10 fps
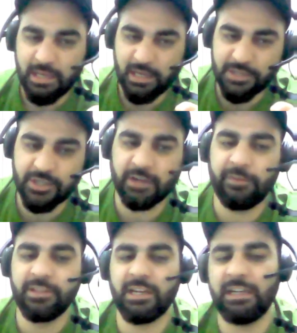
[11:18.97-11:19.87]
strict
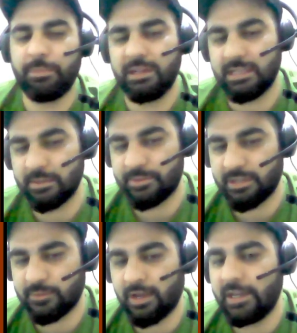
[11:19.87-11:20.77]
feature independence
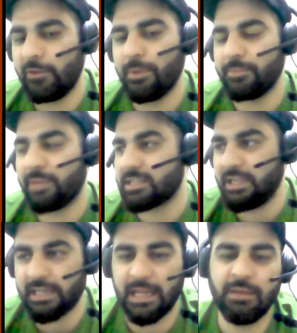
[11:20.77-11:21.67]
assumption is, while naive Bayes, because
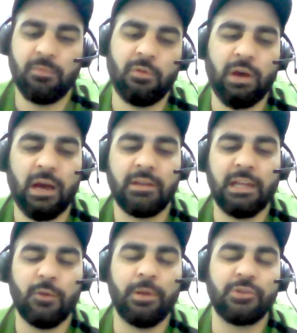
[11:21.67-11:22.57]
it
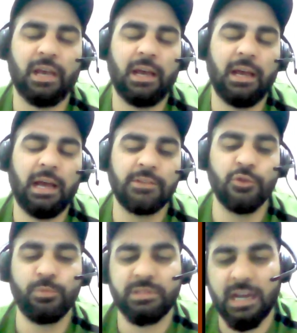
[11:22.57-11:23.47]
naive Bayes
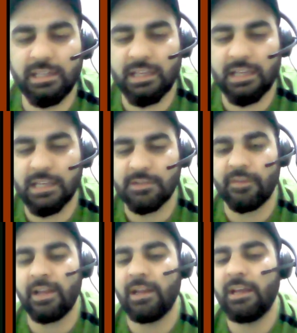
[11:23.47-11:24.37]
assumes that the
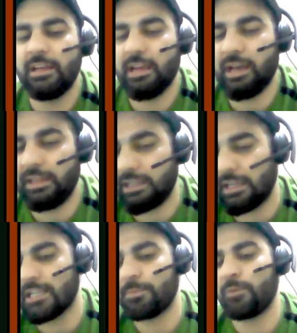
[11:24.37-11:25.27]
classifier in the
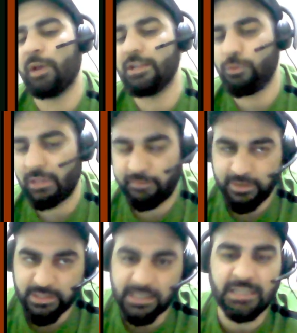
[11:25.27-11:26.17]
classifier we assume that
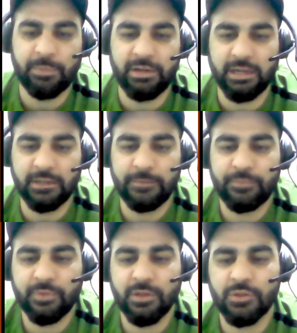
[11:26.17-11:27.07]
features are independent.
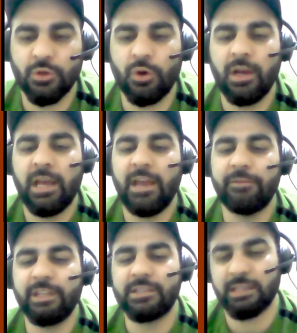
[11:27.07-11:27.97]
So
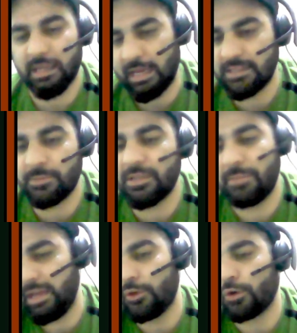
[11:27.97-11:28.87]
if this assumption
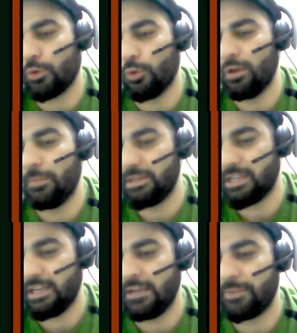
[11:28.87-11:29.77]
may not hold
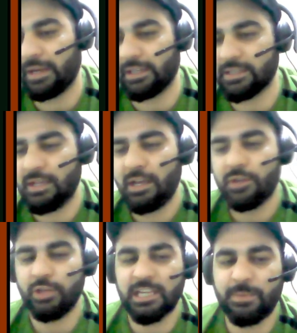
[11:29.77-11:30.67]
basically in practice,
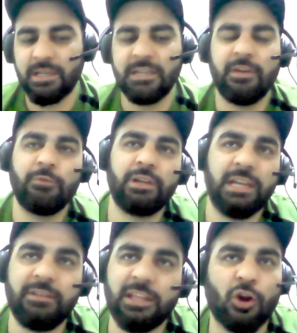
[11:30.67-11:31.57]
so especially when we
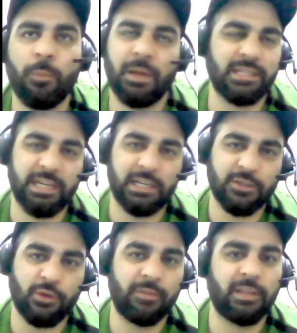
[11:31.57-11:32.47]
deal with the complex data,
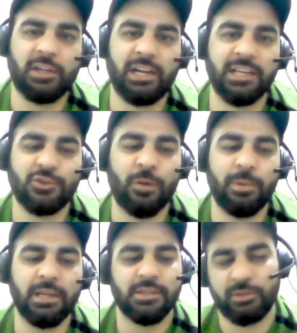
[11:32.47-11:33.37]
so if the data is
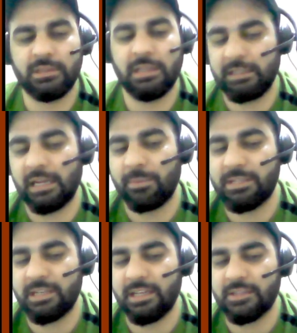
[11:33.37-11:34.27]
complex, that
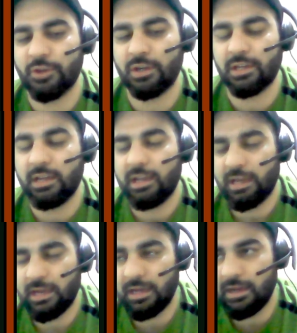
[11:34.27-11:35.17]
basically is not
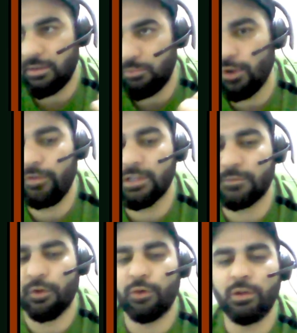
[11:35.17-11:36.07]
always
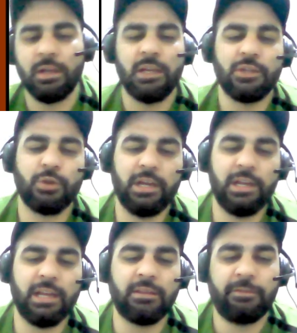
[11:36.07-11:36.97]
followed. So in
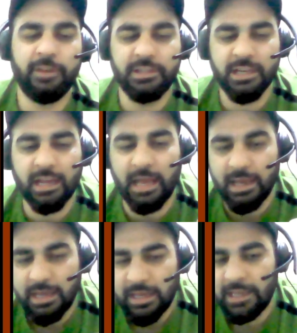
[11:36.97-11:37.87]
here the feature
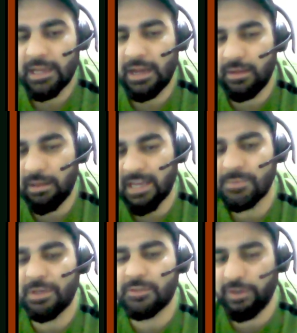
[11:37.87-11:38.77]
here
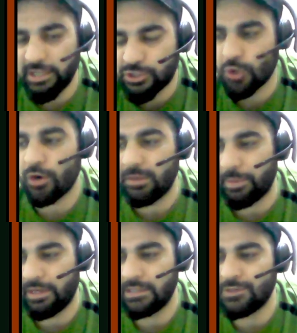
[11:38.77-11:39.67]
exhibits very strong
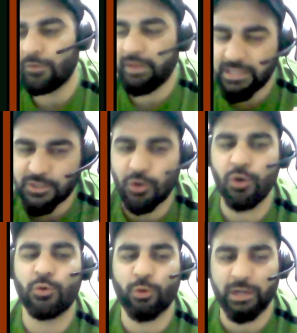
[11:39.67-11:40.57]
dependency or very
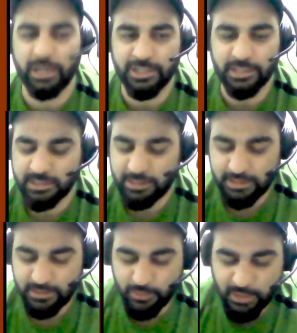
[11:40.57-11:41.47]
strong correlations.
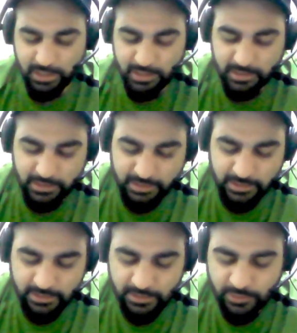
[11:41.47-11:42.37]
Okay,
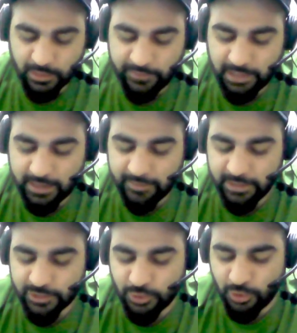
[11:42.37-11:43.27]
so if they are
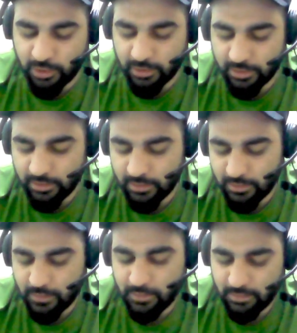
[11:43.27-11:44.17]
very strong
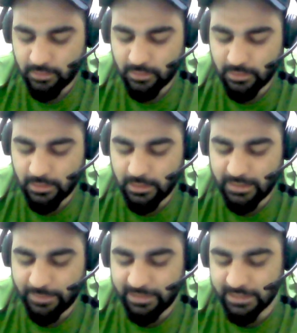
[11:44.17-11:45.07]

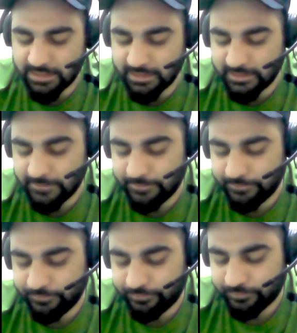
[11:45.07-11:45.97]
dependencies,
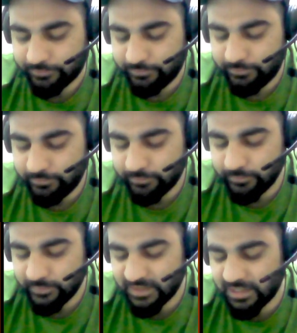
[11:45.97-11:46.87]

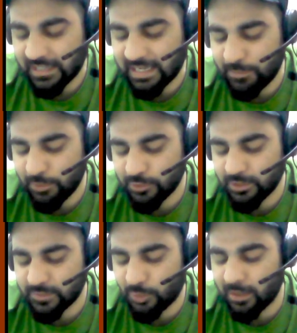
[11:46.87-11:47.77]
that time also
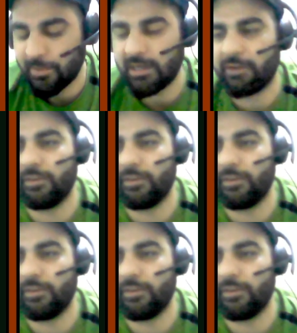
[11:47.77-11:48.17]
this model may underfit,